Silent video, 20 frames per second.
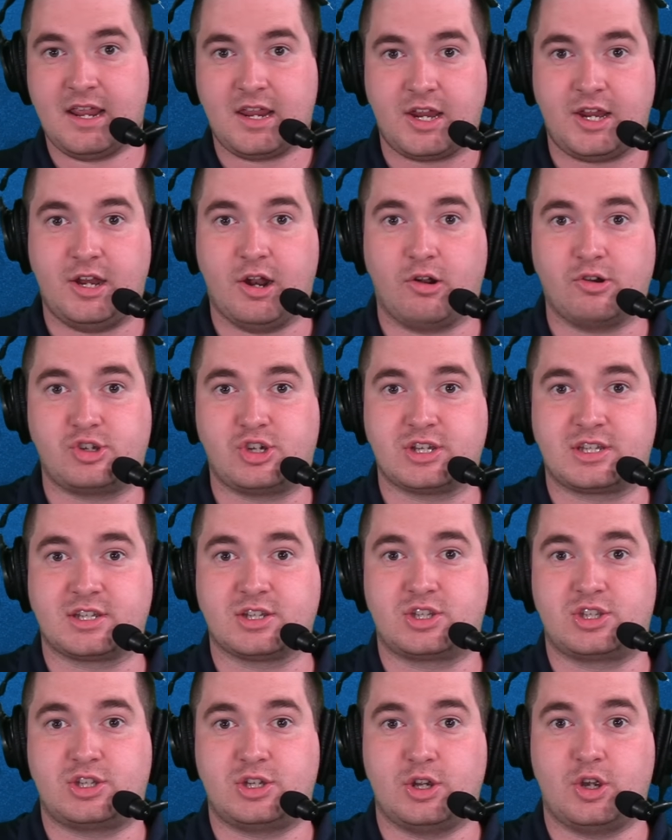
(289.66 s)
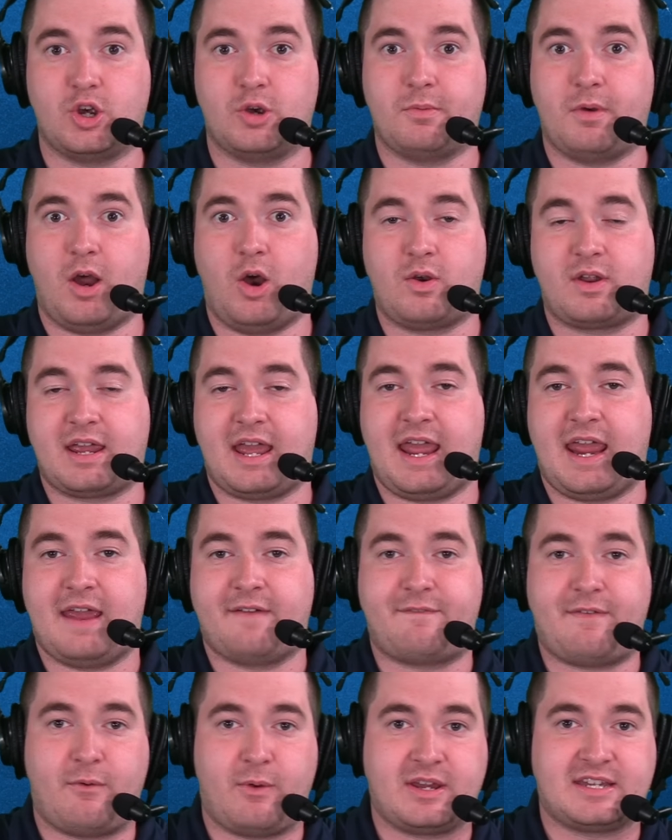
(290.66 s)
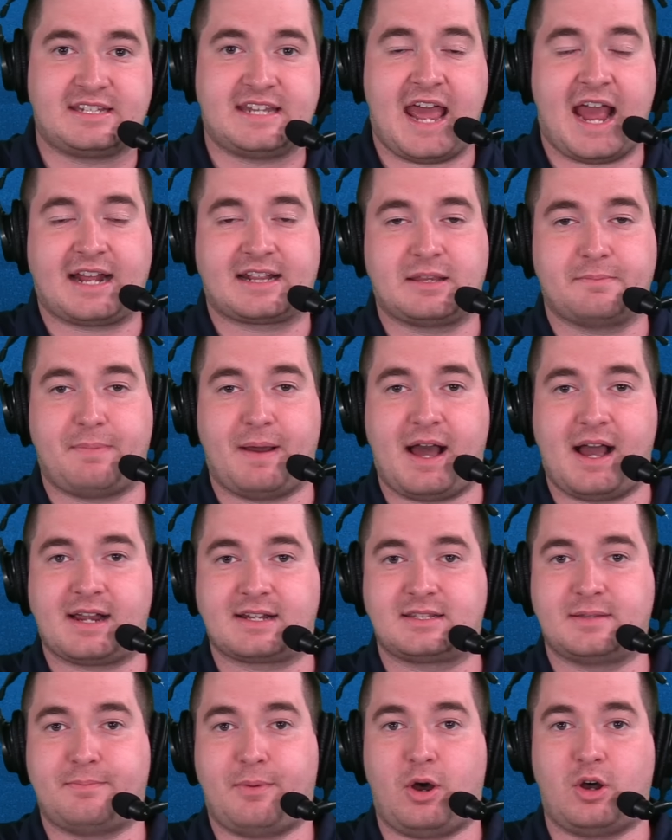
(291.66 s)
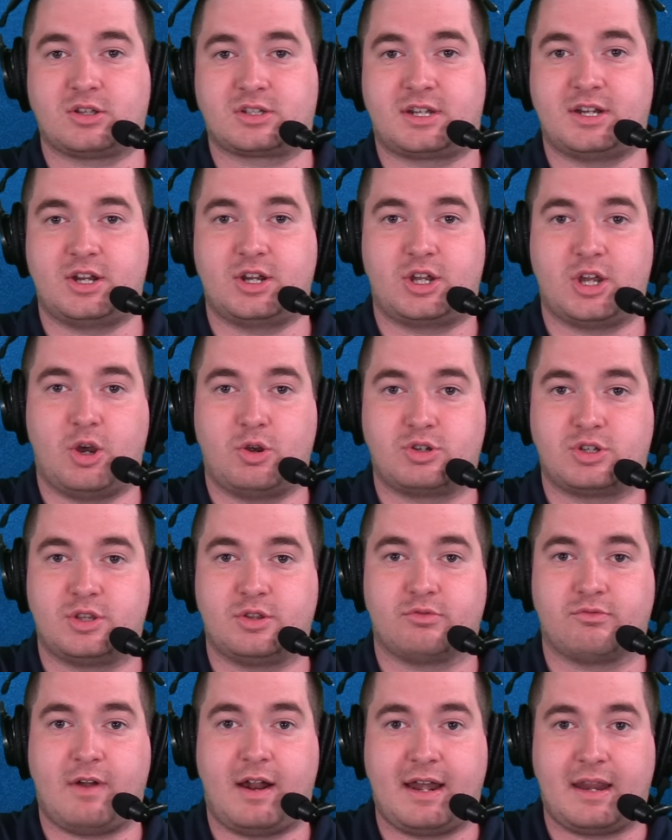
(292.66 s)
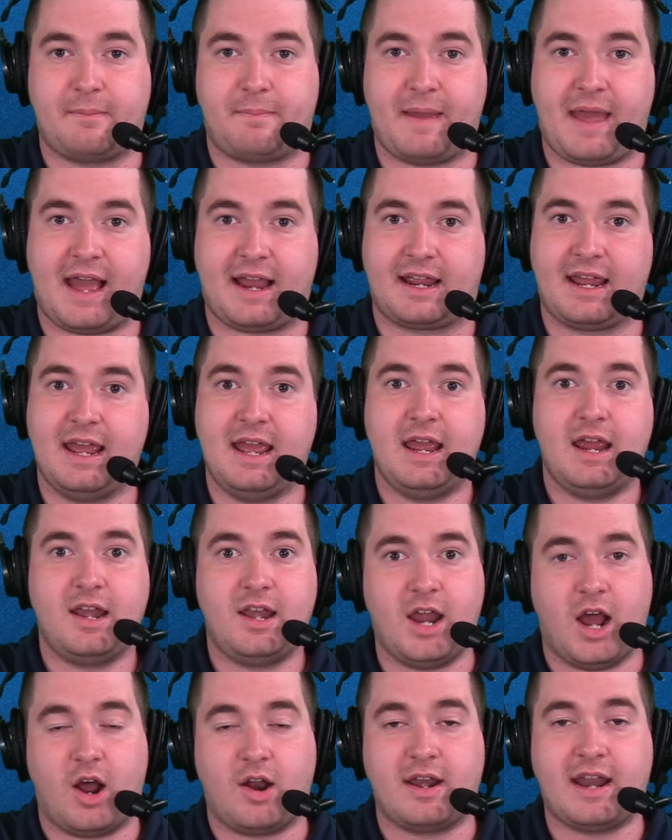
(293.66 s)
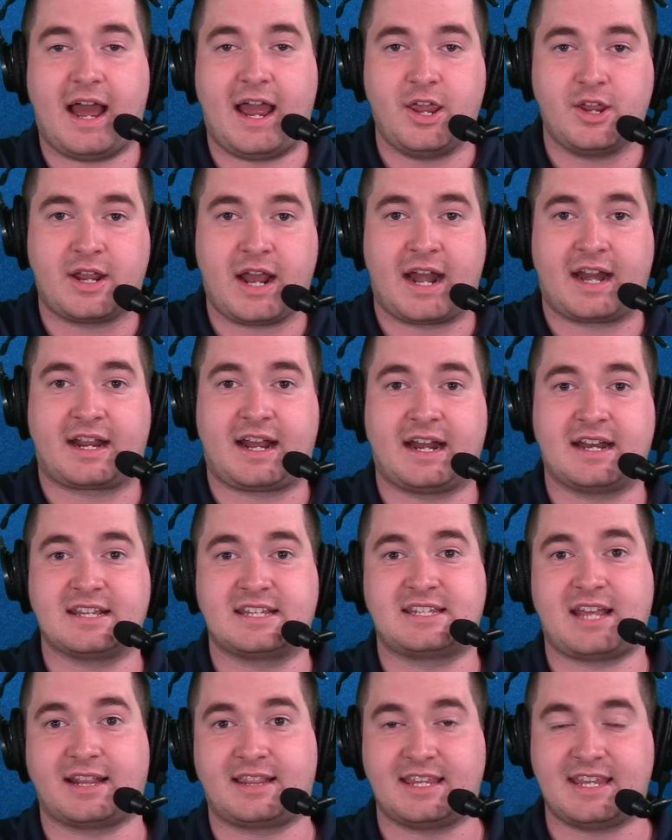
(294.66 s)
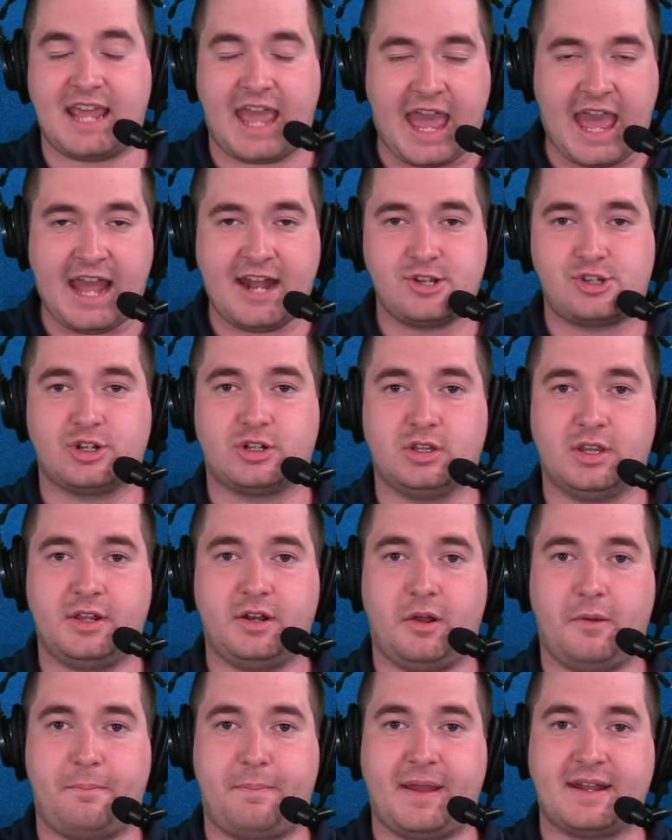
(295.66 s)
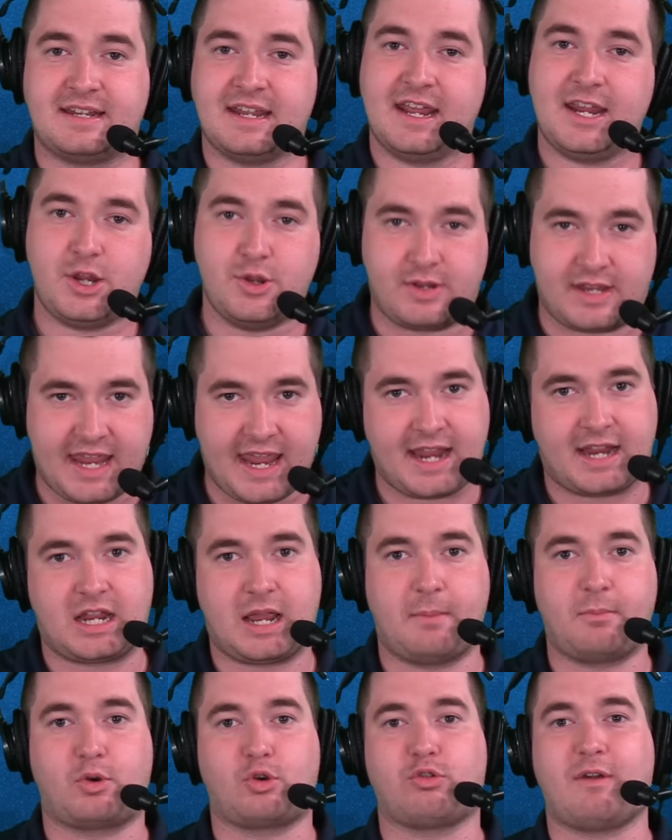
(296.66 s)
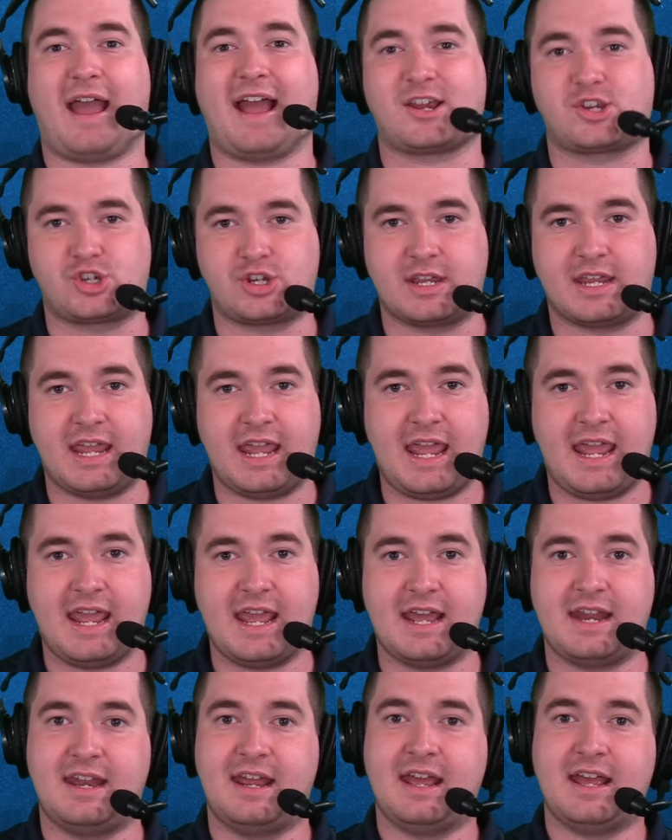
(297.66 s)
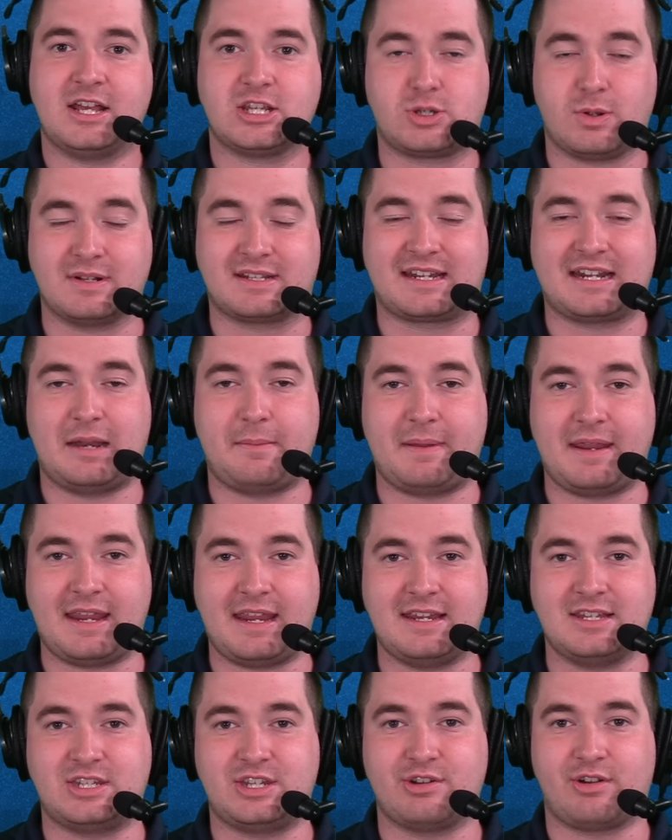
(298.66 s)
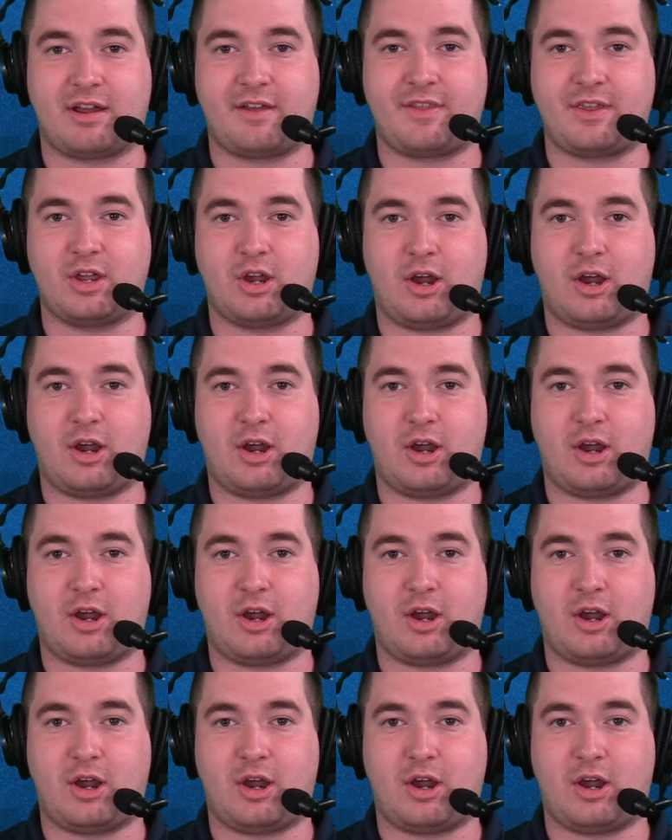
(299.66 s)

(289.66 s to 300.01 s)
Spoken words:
you don't just assume, okay, if we stack the box, the ball's going to go to the running back. No, now you got to kind of set the edge a little bit. You can't come crashing in, so it's going to be easier on the